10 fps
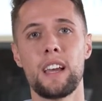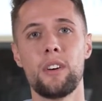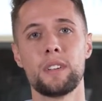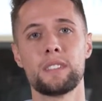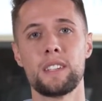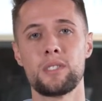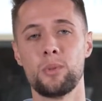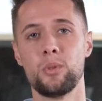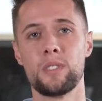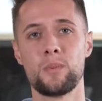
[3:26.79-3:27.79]
how
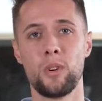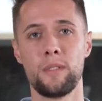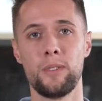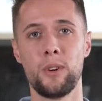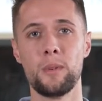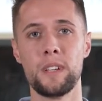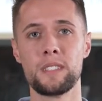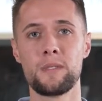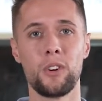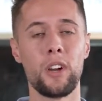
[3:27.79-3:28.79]
accessible this workflow
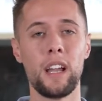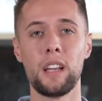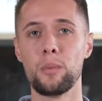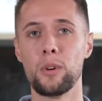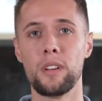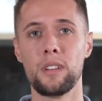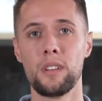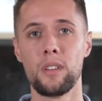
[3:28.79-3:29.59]
is for anyone